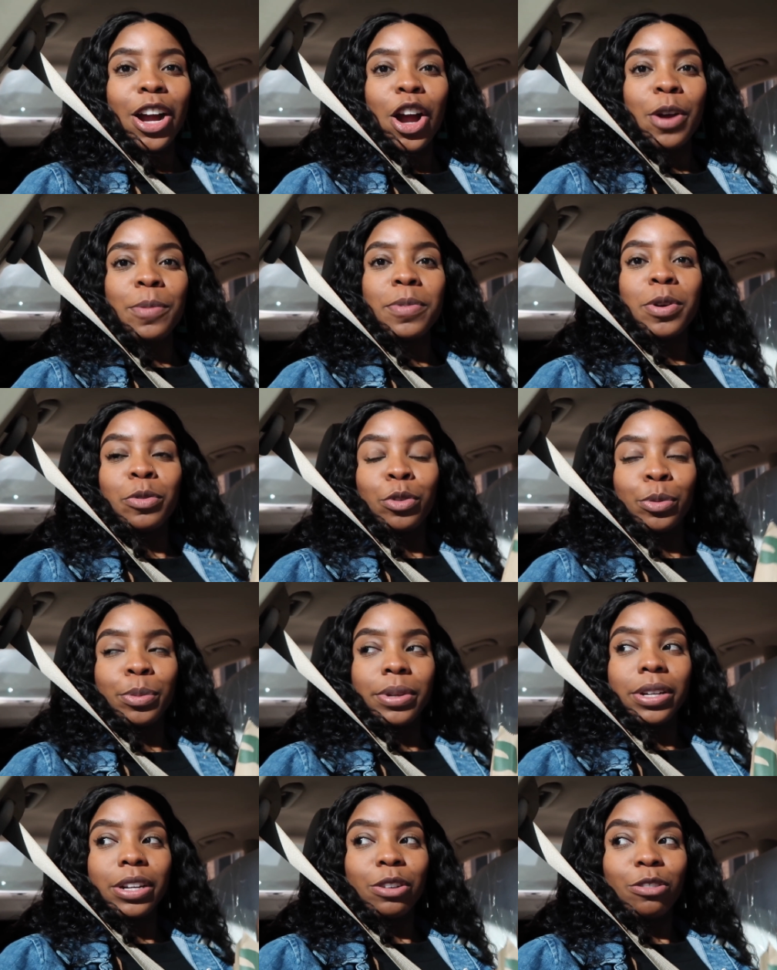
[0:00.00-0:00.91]
Caramel
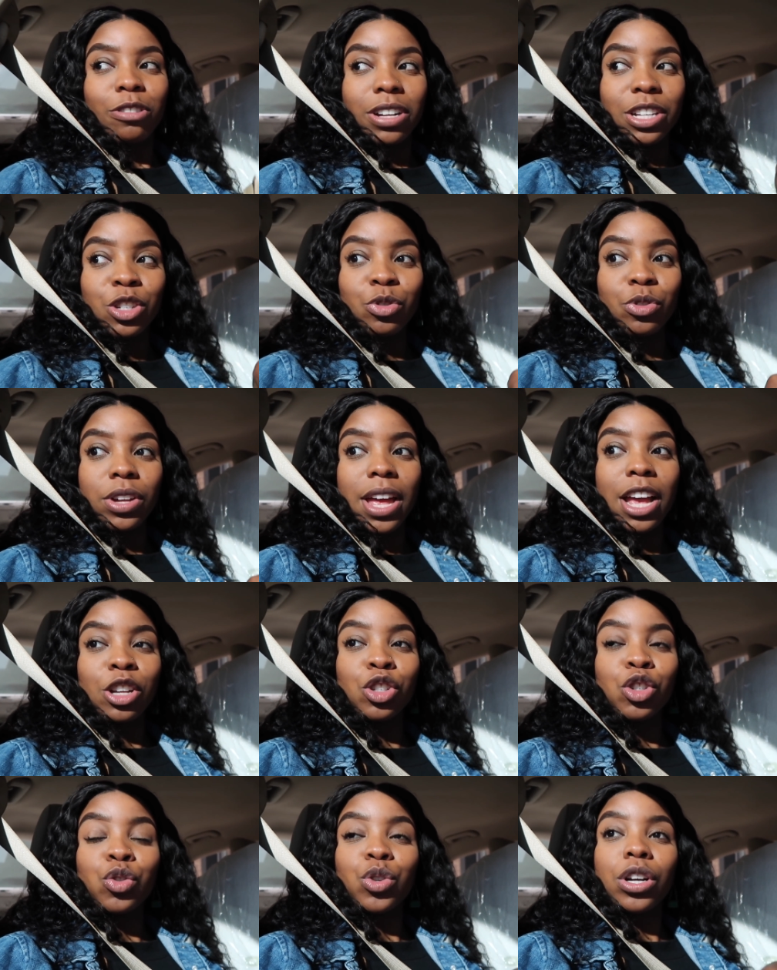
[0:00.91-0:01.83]
ribbon crunch caramel with
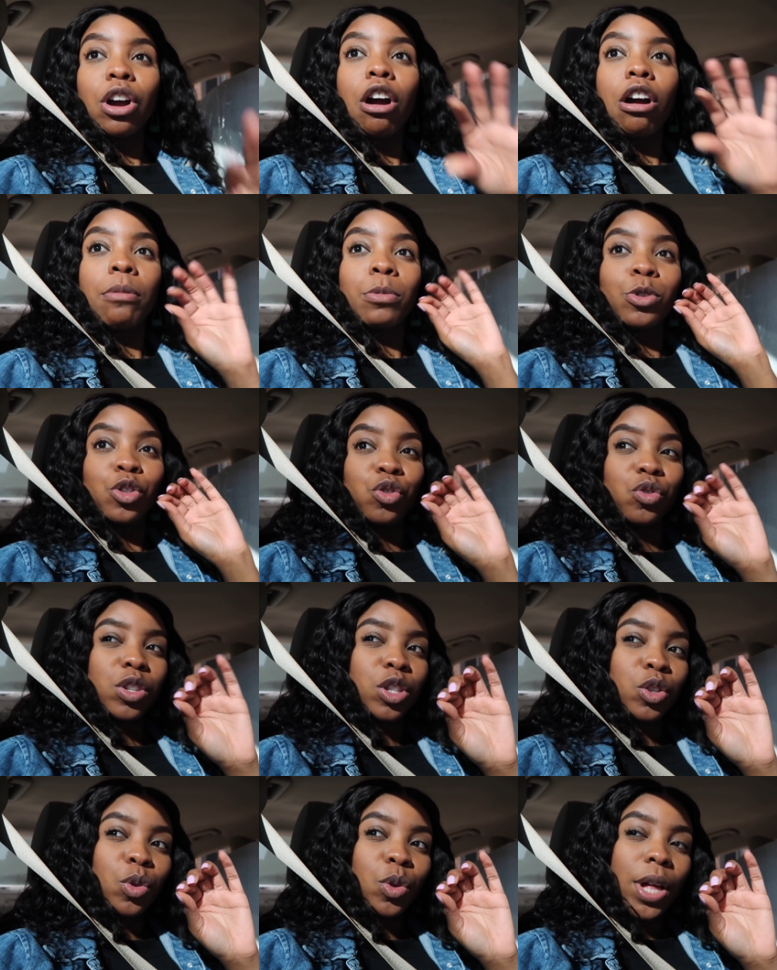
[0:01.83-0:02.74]
extra crunch. caramel
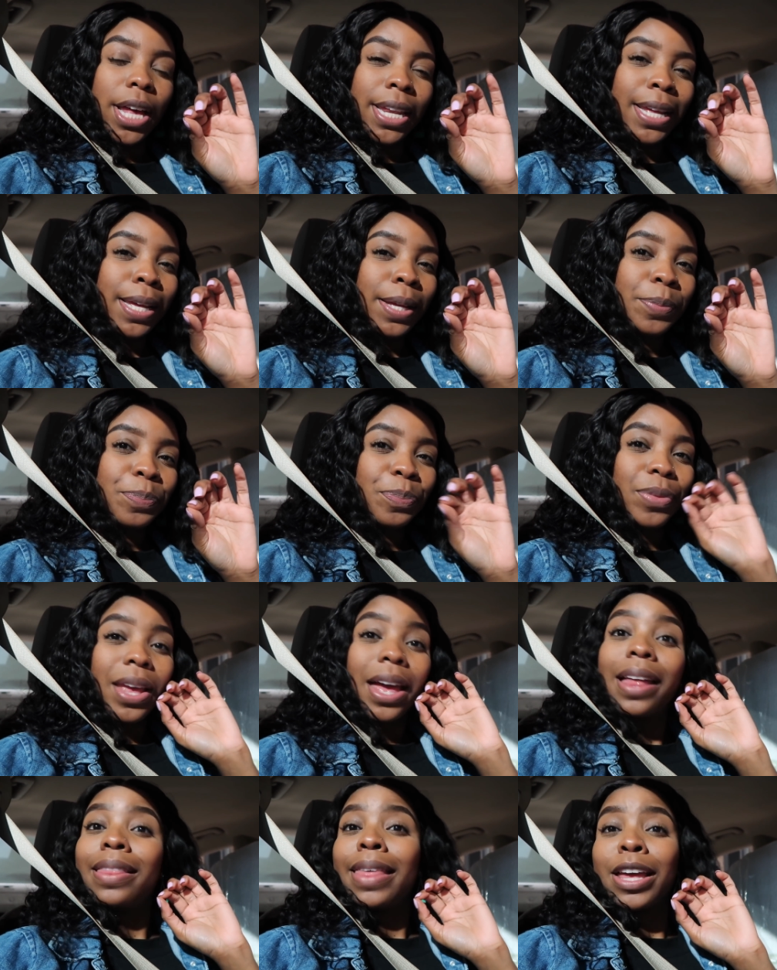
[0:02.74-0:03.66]
drizzle in it.
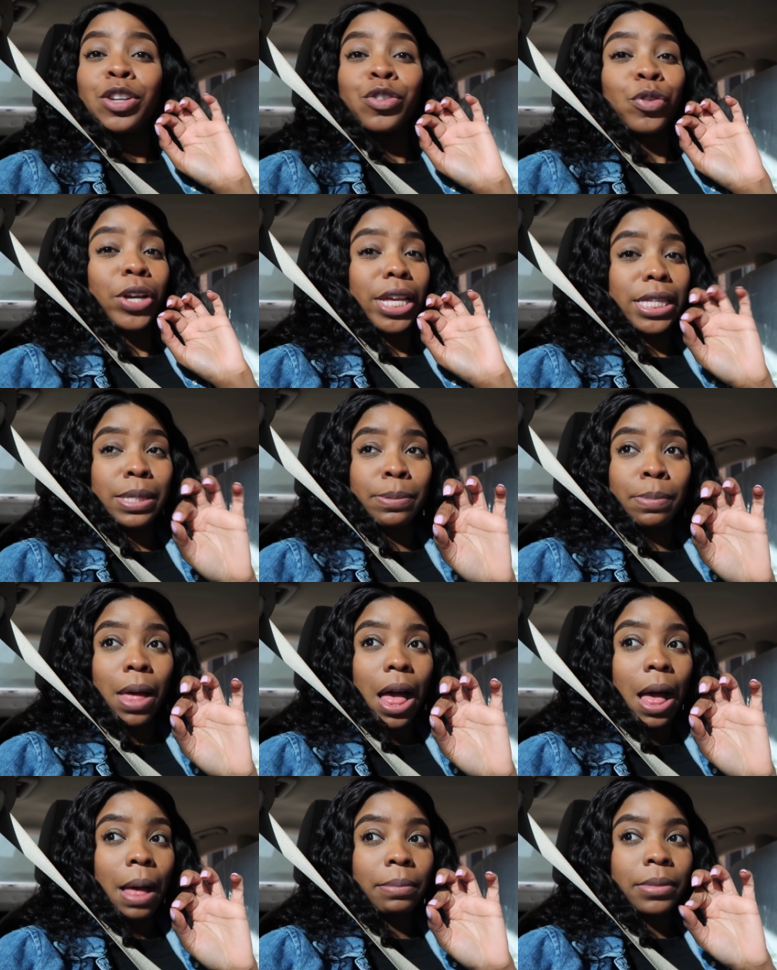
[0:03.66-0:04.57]
Caramel. That drink is
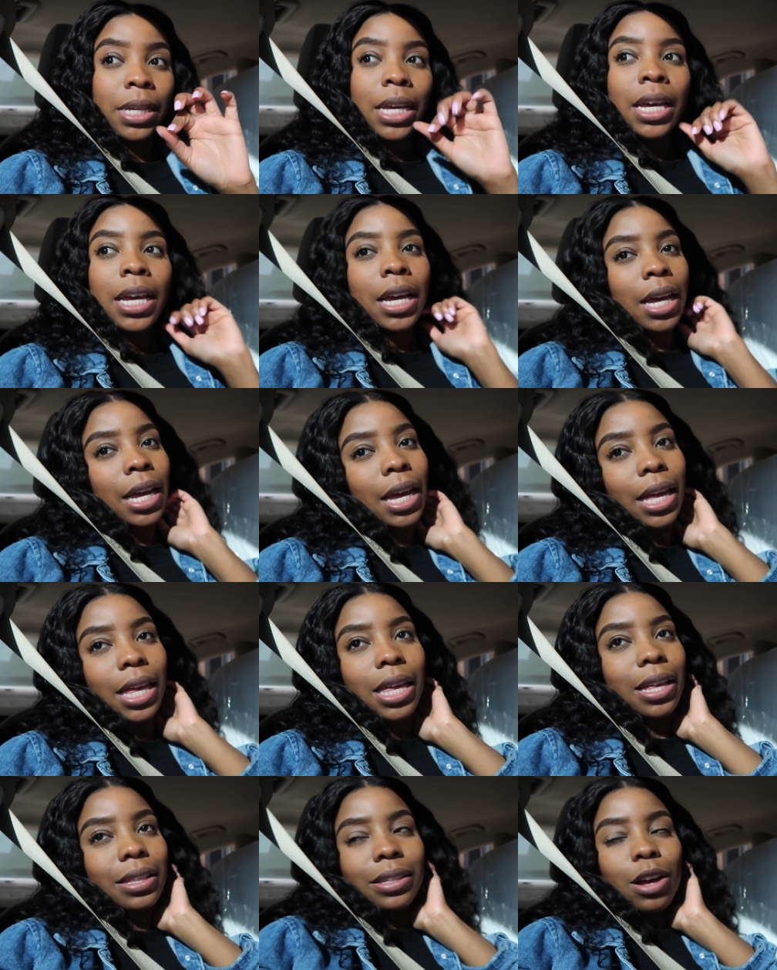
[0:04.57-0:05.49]
bomb.
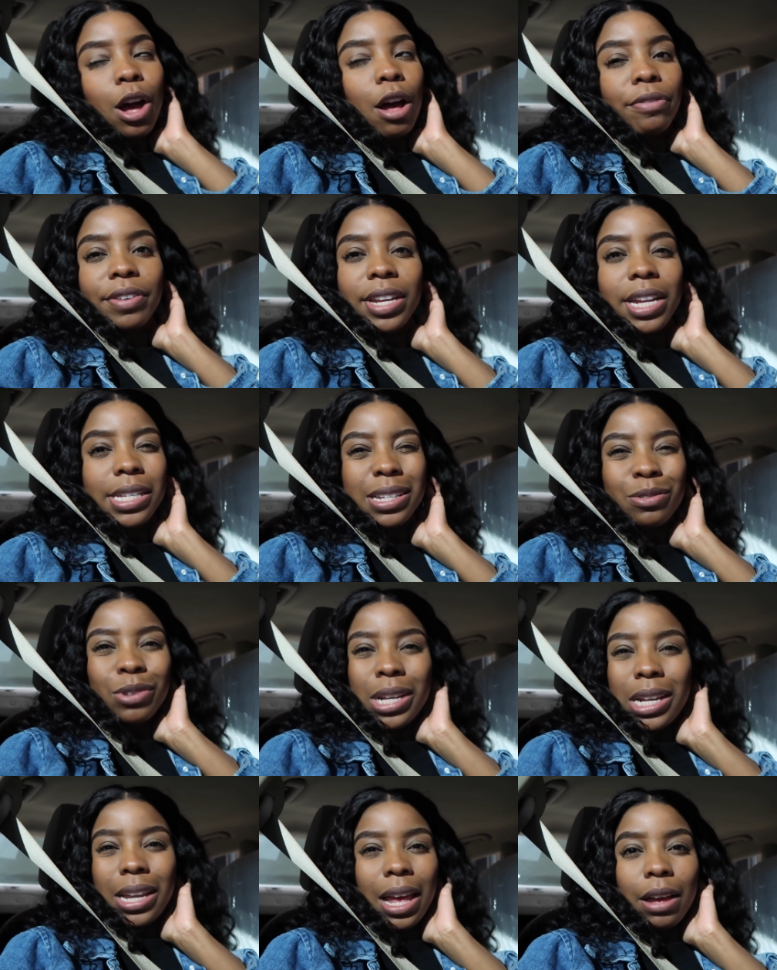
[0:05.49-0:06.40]
He Coffee doesn't
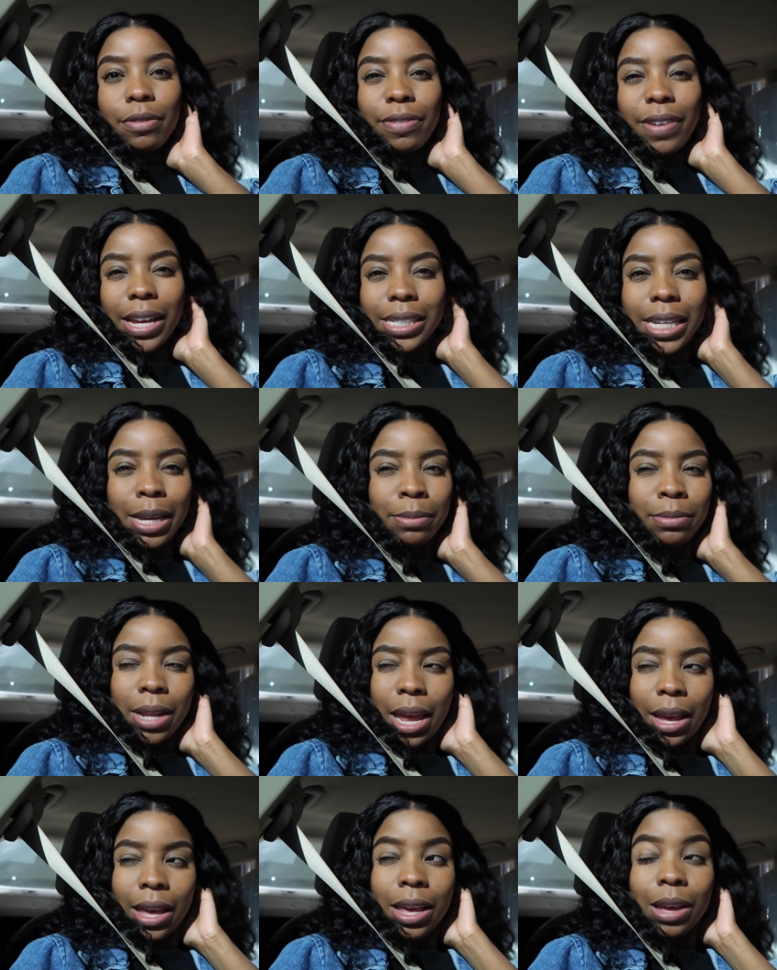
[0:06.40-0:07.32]
really like affect him.
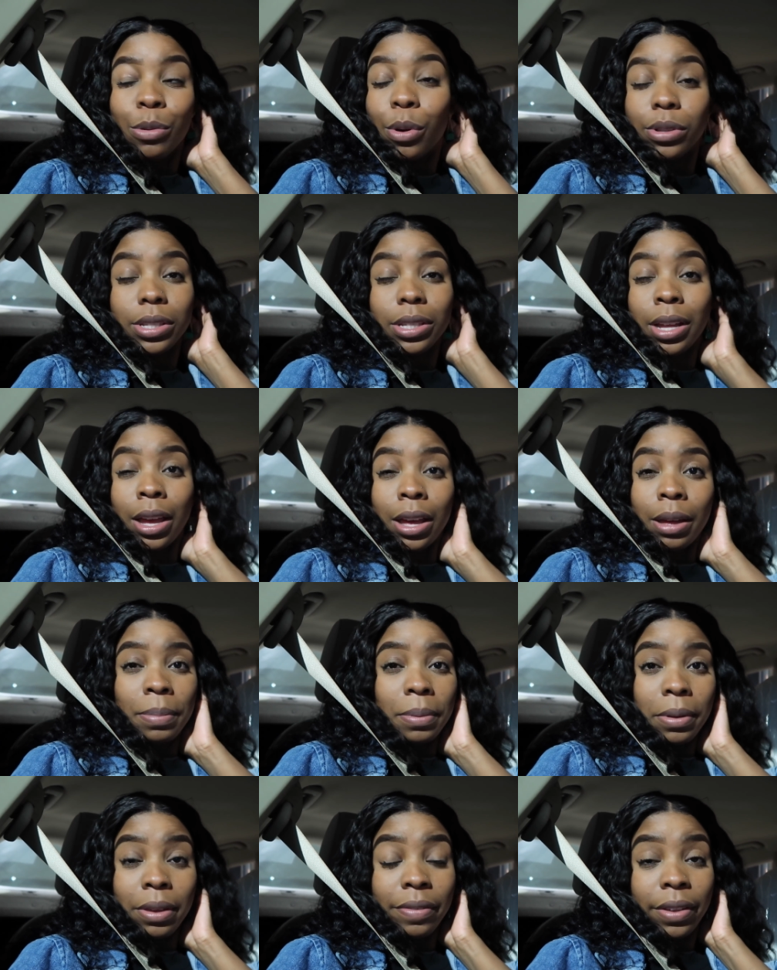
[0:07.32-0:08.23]
Like he won't stay
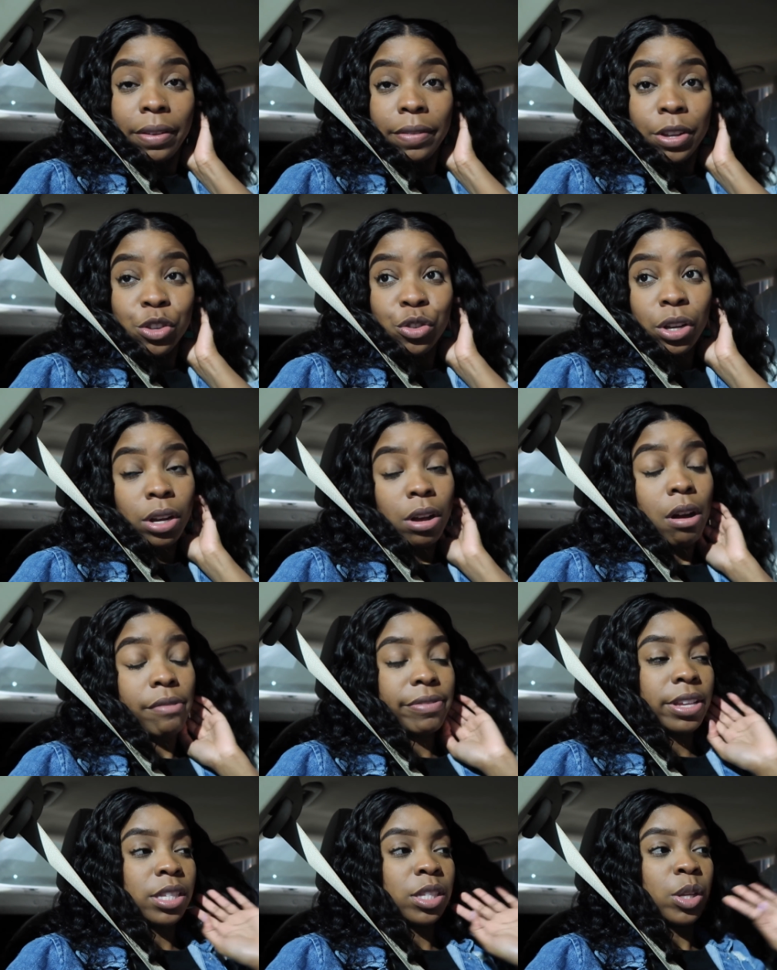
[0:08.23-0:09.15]
up even if he drink
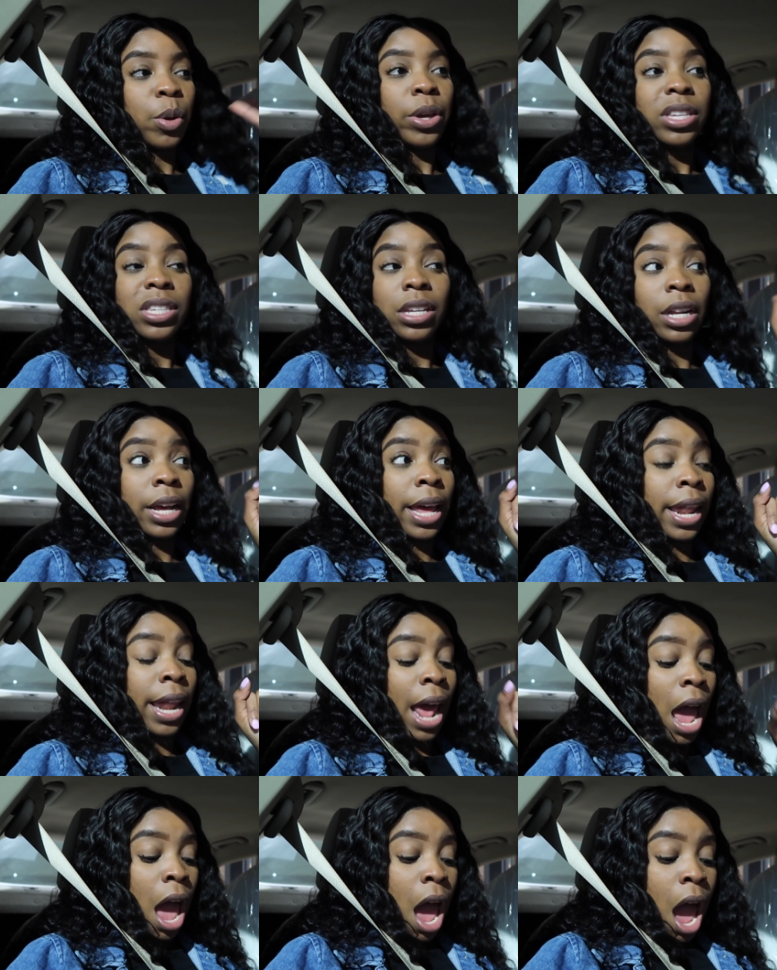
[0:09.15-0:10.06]
coffee, so he's gonna get
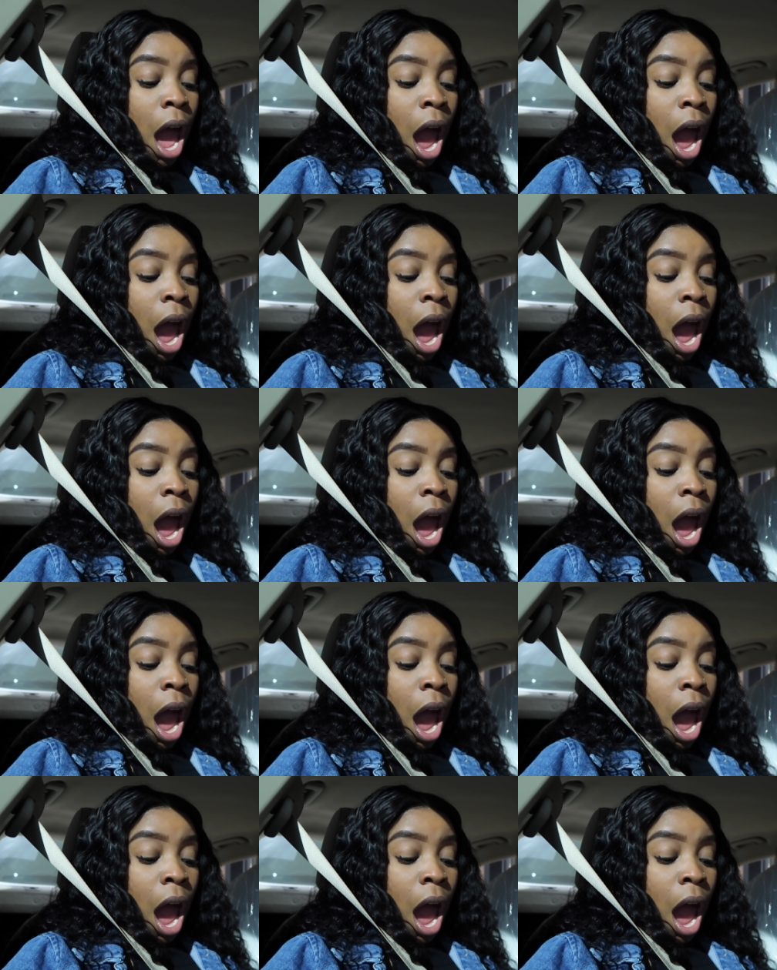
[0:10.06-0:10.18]
that.